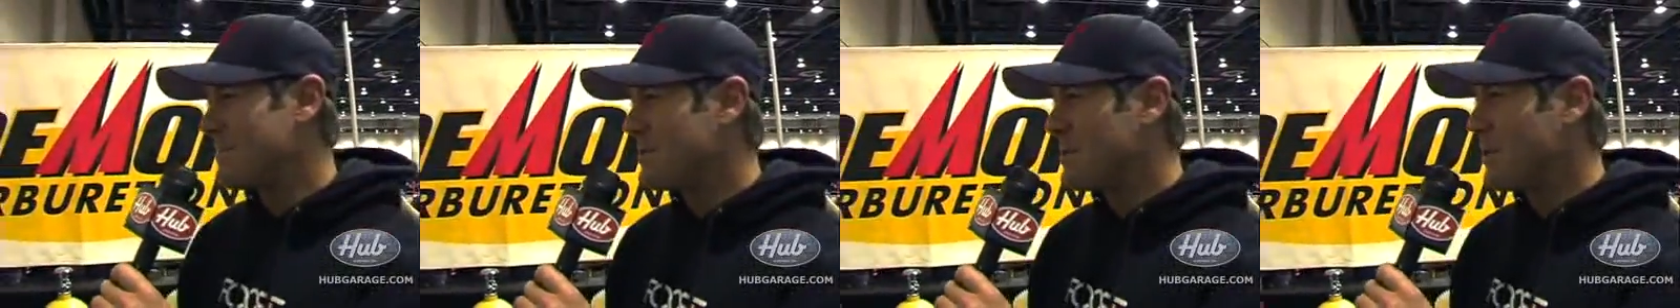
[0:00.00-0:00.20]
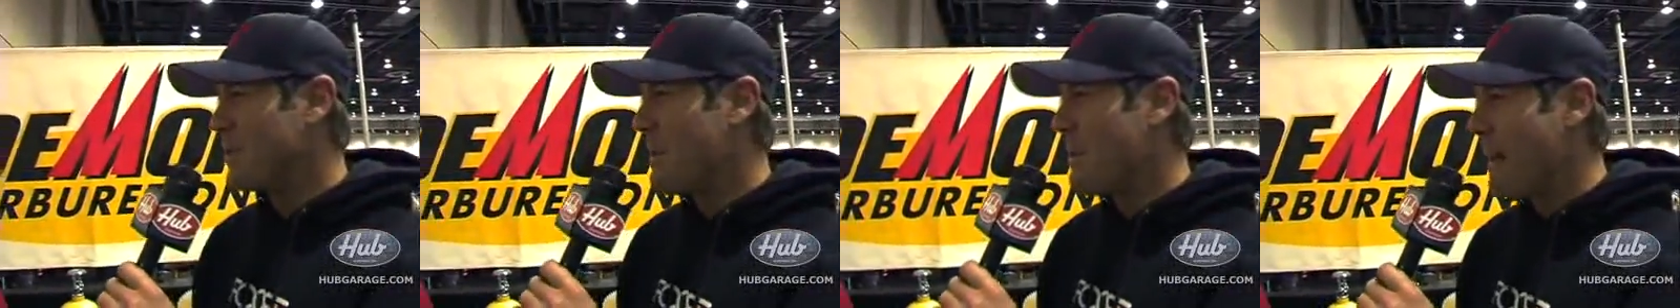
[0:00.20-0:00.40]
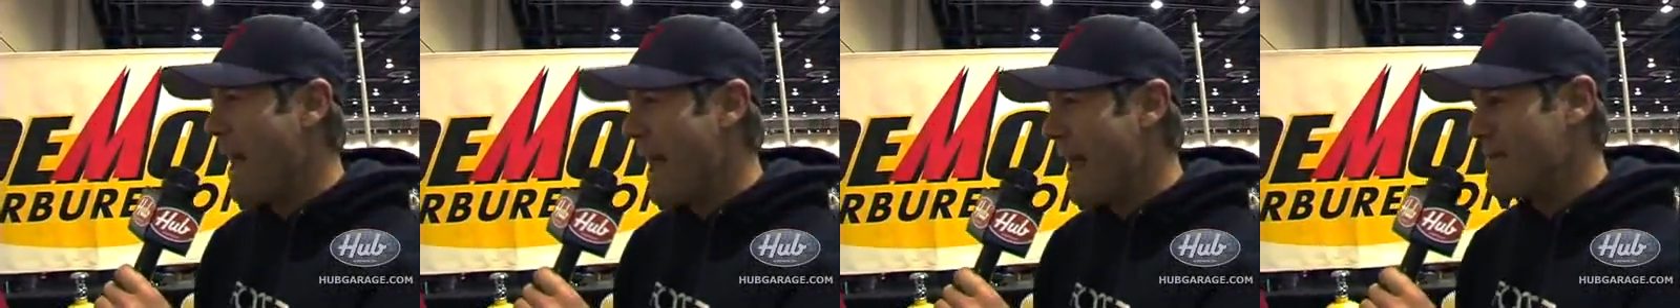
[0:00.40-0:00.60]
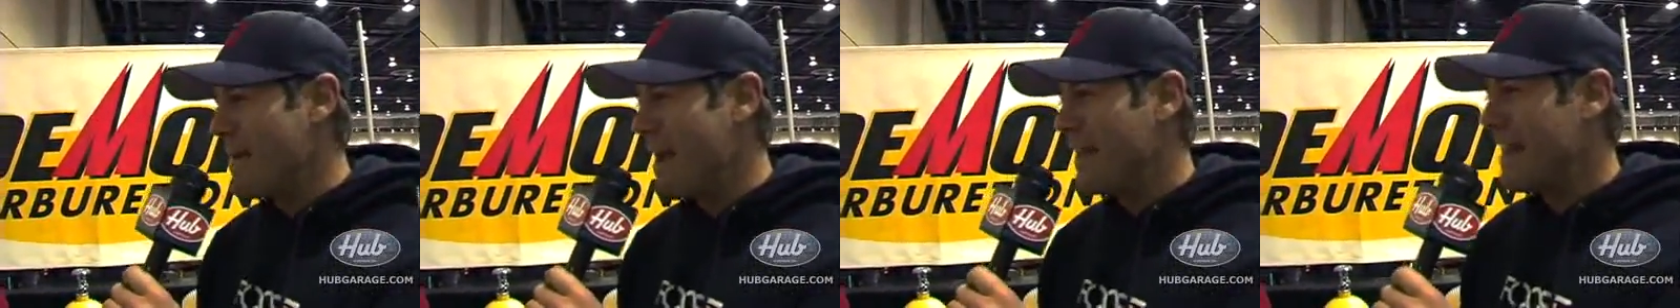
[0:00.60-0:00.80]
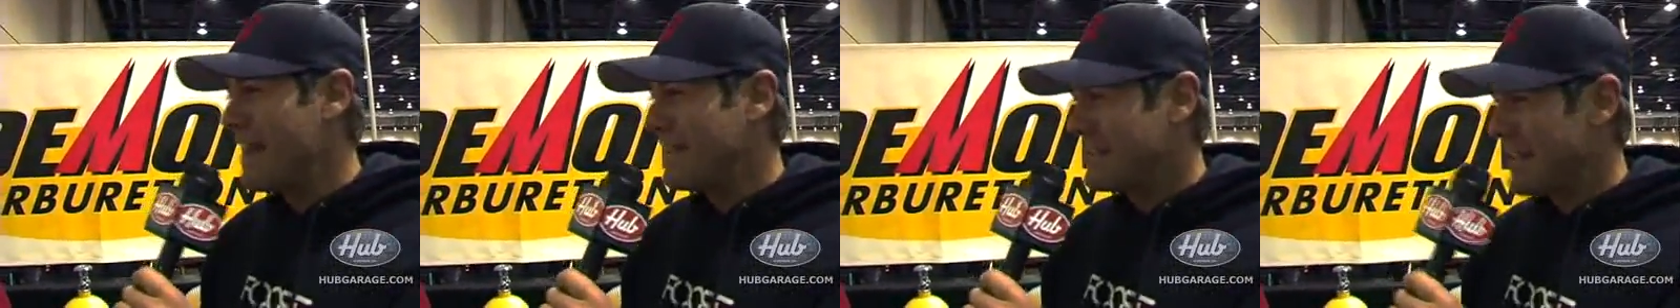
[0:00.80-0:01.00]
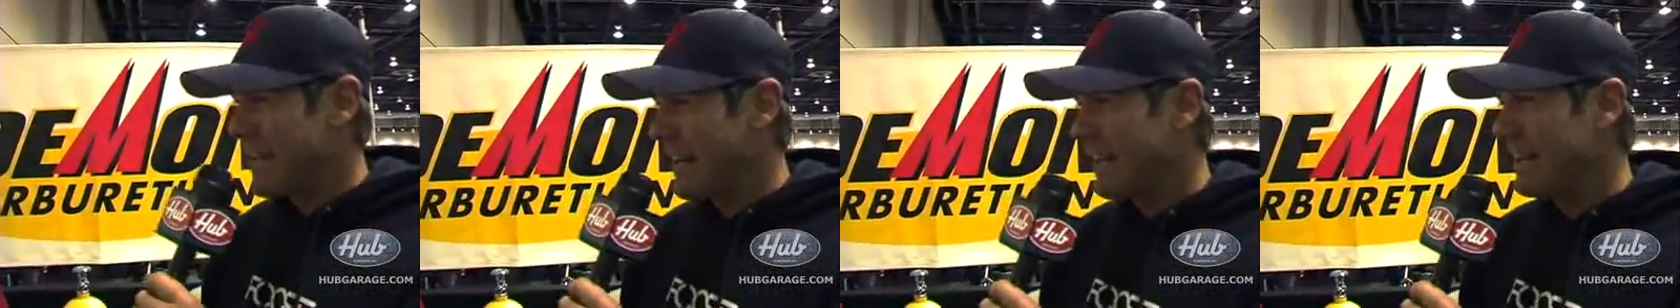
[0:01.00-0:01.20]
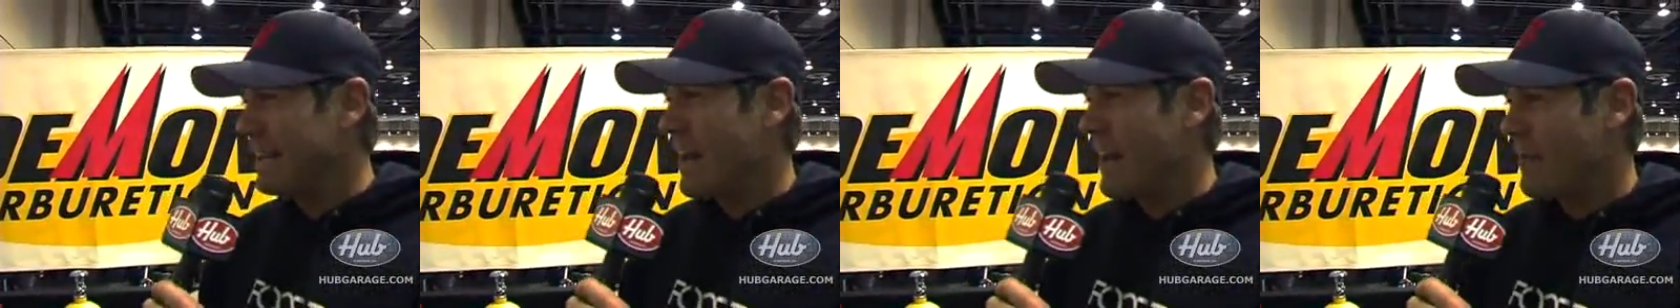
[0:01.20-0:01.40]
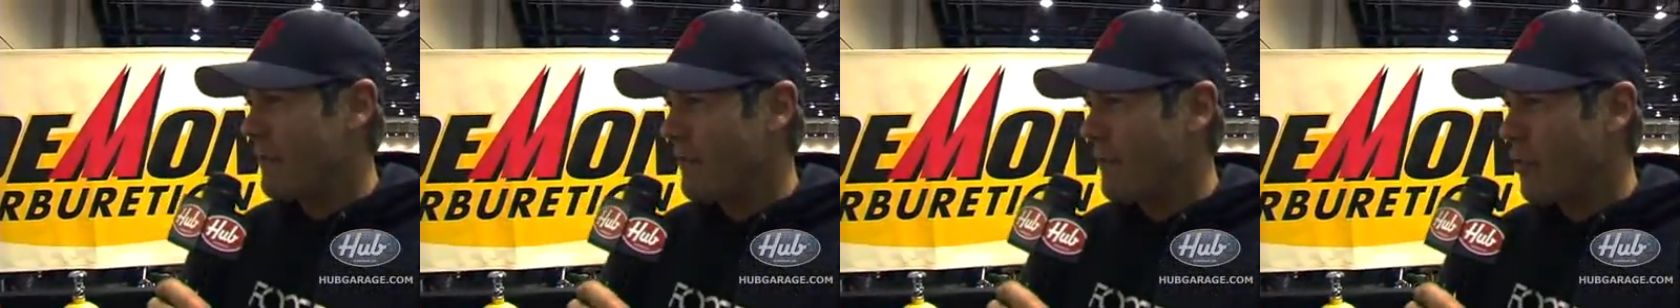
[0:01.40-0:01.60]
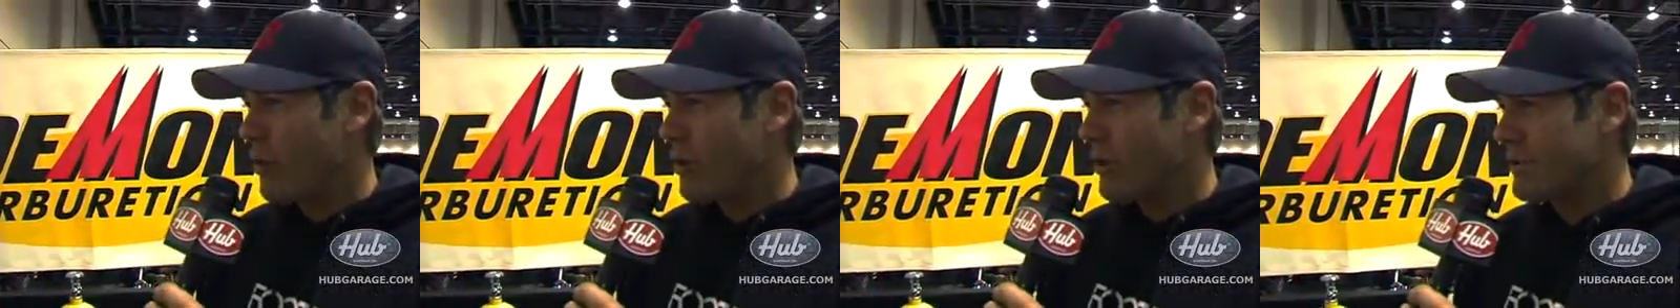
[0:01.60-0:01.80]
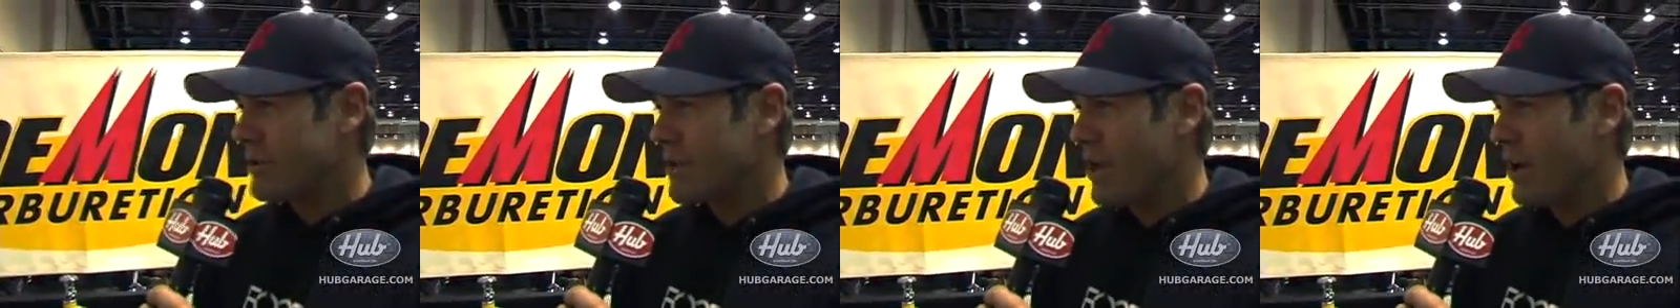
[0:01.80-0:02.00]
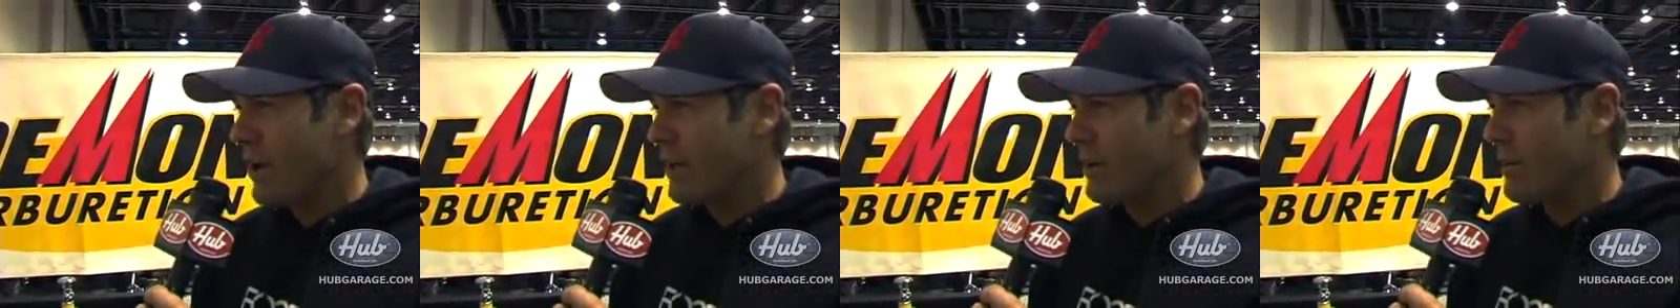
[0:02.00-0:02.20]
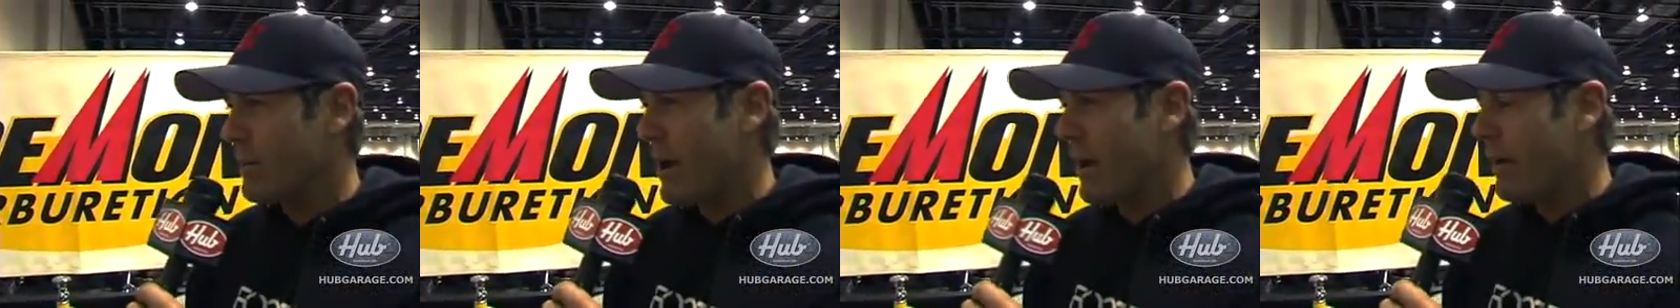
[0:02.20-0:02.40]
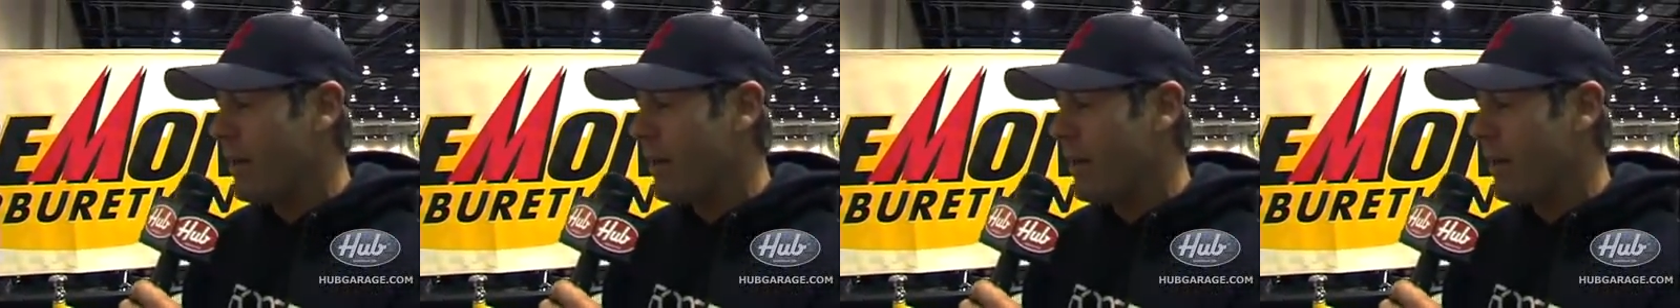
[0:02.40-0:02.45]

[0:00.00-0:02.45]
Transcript: too, the Badman. That's that inline 4 you're talking about.